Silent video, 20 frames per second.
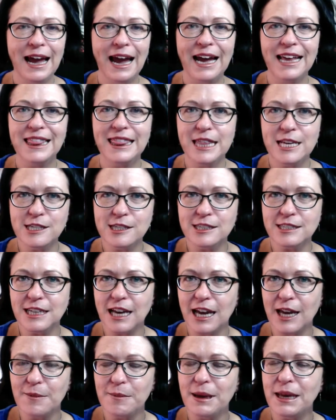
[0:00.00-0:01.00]
and this
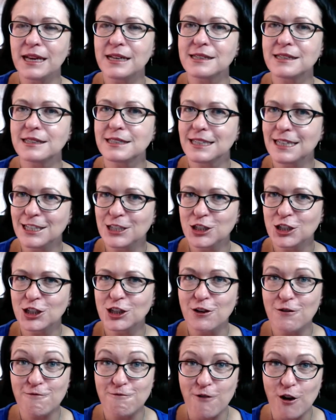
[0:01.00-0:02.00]
time it's teaching the
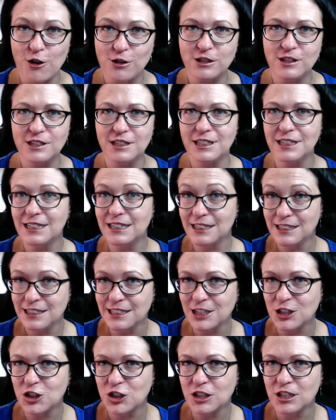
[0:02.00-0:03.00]
first
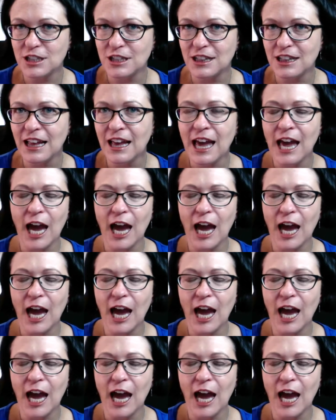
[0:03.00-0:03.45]
conditional,